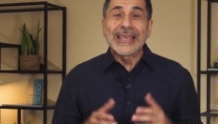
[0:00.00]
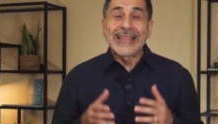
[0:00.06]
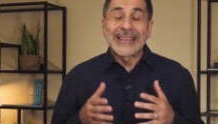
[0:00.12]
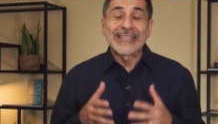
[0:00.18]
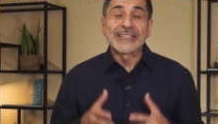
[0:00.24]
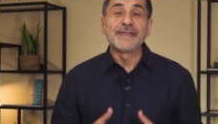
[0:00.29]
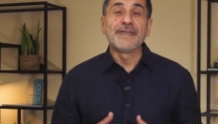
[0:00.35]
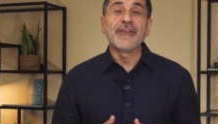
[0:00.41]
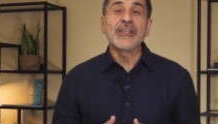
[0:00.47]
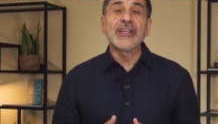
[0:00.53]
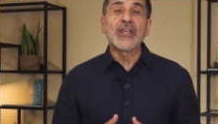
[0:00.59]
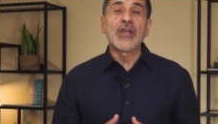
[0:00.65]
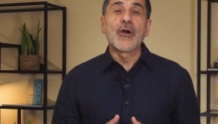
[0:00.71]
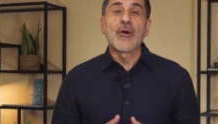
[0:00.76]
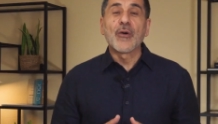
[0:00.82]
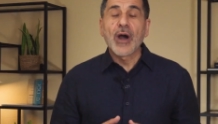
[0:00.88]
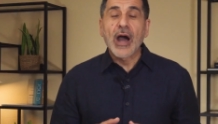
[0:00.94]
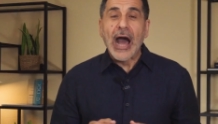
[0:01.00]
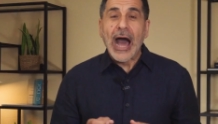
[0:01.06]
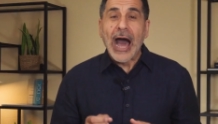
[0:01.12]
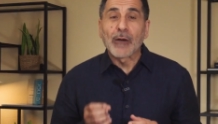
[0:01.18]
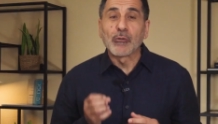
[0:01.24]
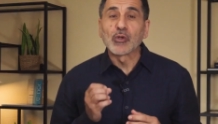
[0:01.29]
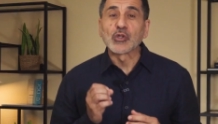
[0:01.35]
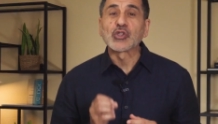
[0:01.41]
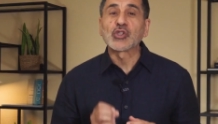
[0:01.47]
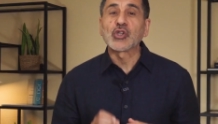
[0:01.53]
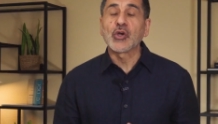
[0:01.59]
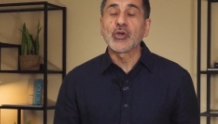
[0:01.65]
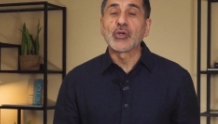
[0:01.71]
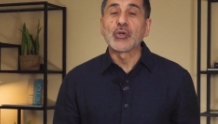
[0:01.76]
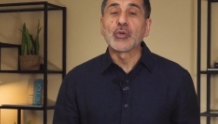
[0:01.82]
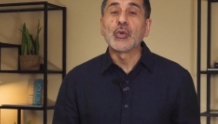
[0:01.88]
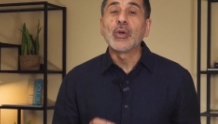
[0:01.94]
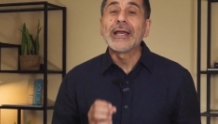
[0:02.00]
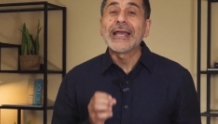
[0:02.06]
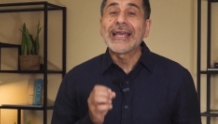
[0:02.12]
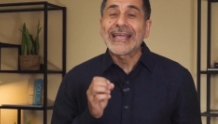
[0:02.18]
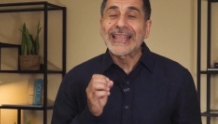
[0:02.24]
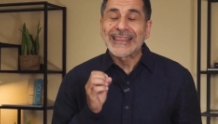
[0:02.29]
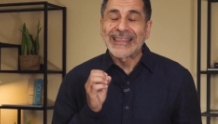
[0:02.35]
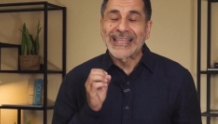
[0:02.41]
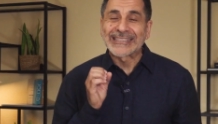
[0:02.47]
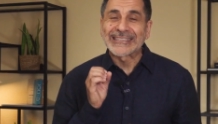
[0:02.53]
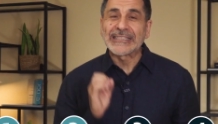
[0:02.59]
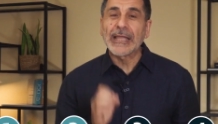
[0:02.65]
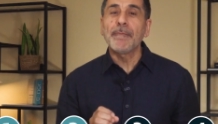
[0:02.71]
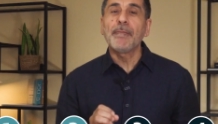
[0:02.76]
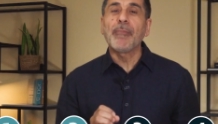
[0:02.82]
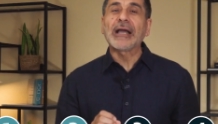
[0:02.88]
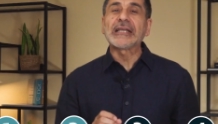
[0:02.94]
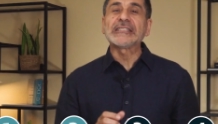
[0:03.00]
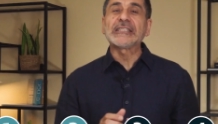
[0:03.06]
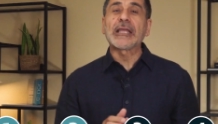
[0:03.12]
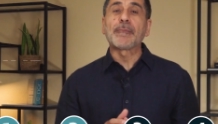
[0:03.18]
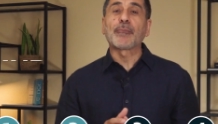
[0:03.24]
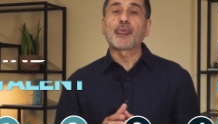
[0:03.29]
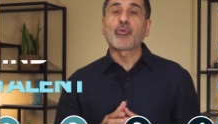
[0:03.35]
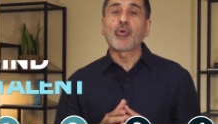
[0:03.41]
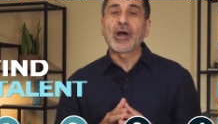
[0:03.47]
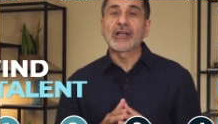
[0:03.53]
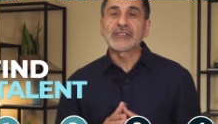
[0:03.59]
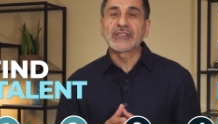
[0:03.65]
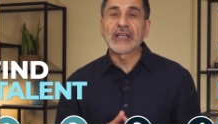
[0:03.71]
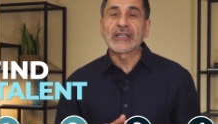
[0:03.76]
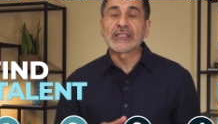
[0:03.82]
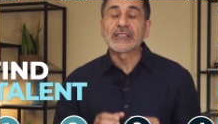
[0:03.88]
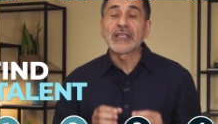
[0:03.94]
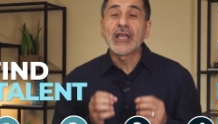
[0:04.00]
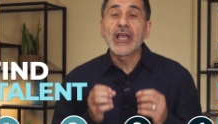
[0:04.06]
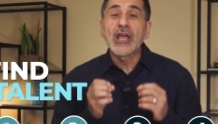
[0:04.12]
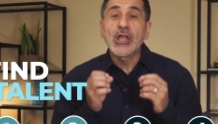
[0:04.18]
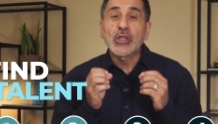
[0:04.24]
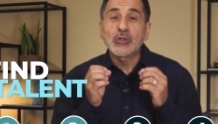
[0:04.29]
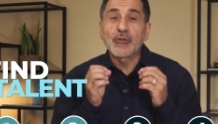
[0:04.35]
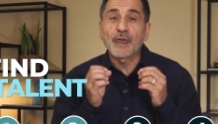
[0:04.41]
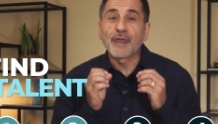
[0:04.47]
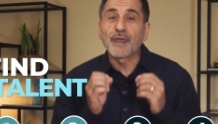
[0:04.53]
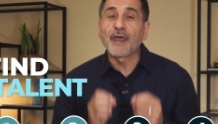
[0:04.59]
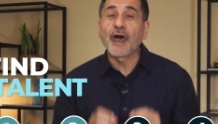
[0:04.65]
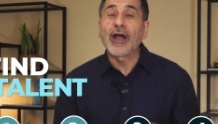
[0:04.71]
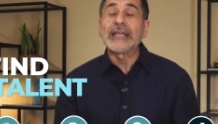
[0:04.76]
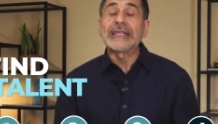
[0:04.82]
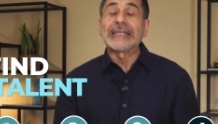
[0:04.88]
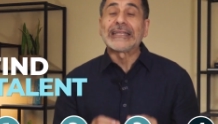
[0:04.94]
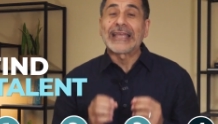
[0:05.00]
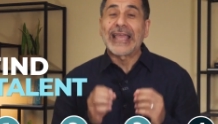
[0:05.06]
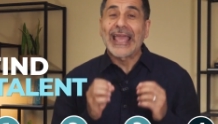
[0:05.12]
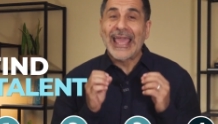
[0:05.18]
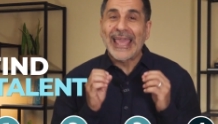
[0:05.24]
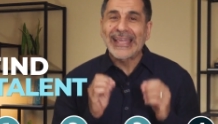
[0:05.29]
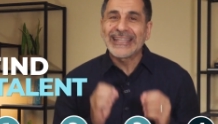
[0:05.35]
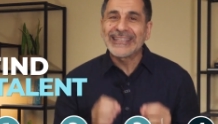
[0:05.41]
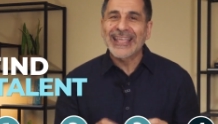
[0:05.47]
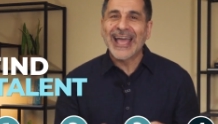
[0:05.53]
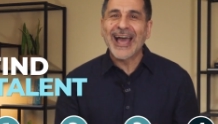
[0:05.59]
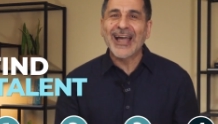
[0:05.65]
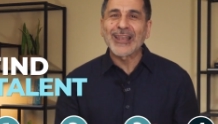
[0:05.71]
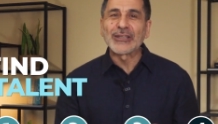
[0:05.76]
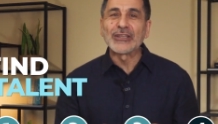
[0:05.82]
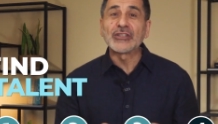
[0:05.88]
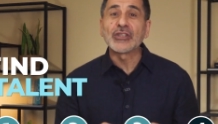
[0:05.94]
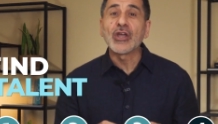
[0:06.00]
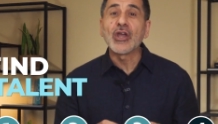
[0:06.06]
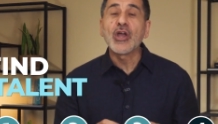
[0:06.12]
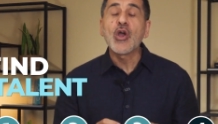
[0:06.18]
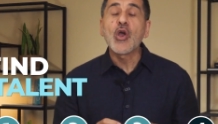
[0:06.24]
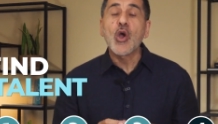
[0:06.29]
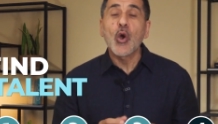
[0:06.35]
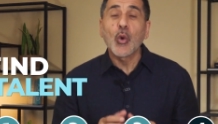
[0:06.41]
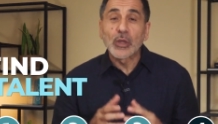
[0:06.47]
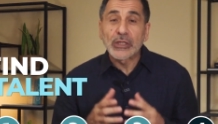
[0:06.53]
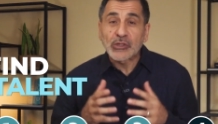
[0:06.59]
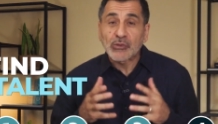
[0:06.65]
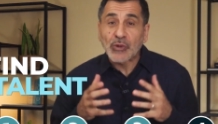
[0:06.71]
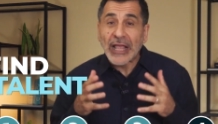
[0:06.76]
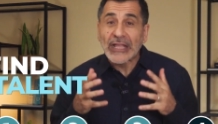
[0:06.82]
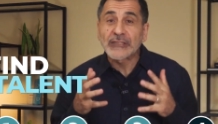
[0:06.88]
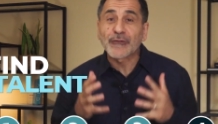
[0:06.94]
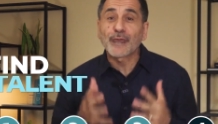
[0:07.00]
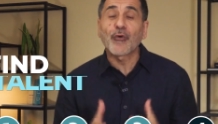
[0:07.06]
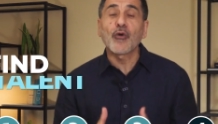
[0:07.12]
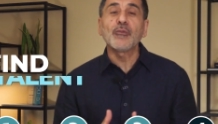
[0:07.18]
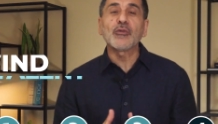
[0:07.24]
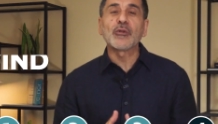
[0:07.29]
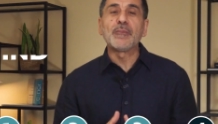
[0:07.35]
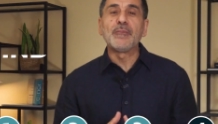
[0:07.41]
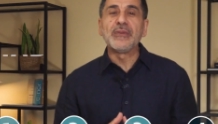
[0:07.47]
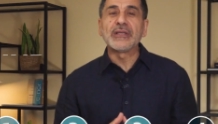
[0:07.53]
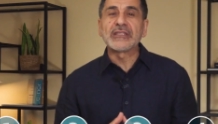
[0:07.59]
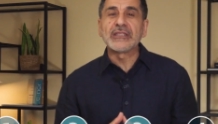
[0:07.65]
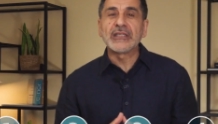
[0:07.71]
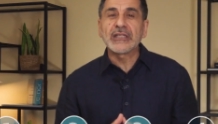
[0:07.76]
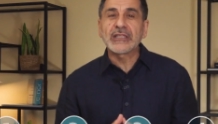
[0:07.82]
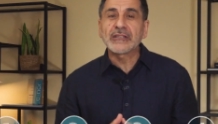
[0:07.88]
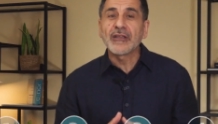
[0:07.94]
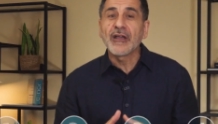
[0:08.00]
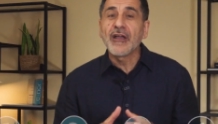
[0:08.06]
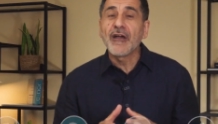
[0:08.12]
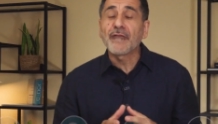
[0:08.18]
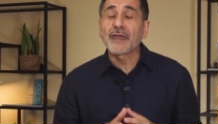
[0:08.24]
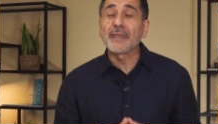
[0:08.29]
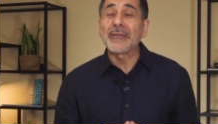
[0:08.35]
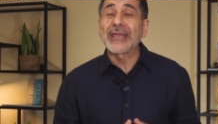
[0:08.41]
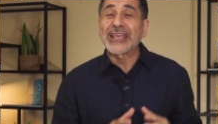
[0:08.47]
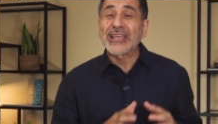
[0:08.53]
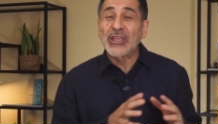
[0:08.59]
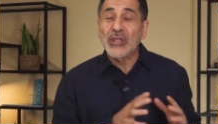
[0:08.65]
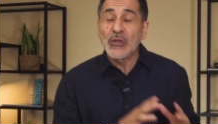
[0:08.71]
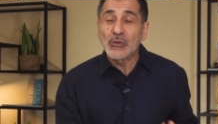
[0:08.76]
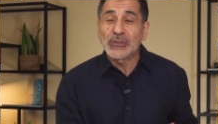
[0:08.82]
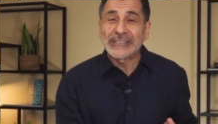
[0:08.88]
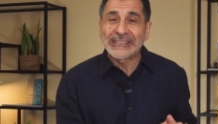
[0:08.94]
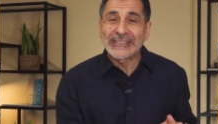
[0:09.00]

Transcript: In this video, I will show you the step-by-step process to finding a talent who will transform your business from a cute